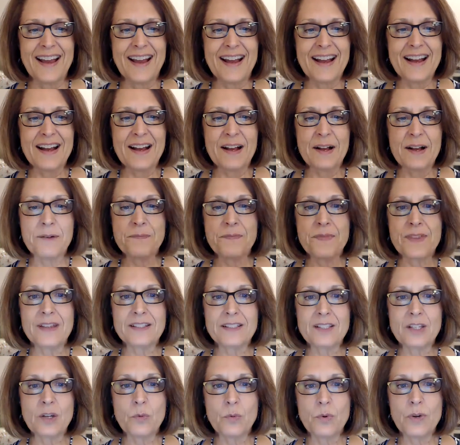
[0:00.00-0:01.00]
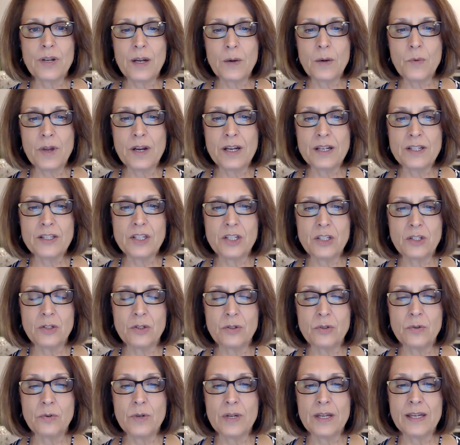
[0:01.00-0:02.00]
Um, so, what I want to
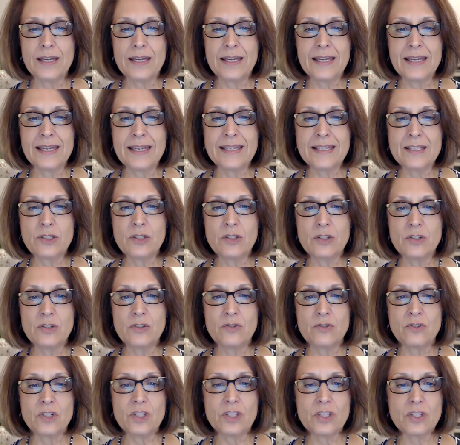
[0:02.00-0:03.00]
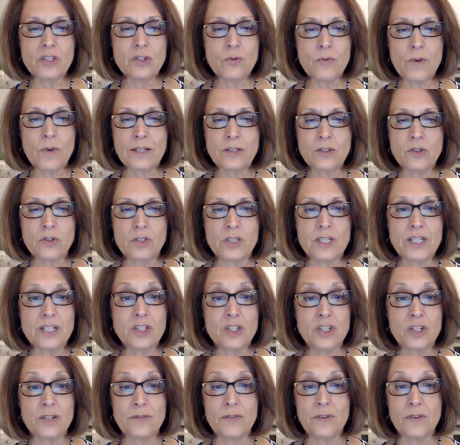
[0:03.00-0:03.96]
do is just direct your attention.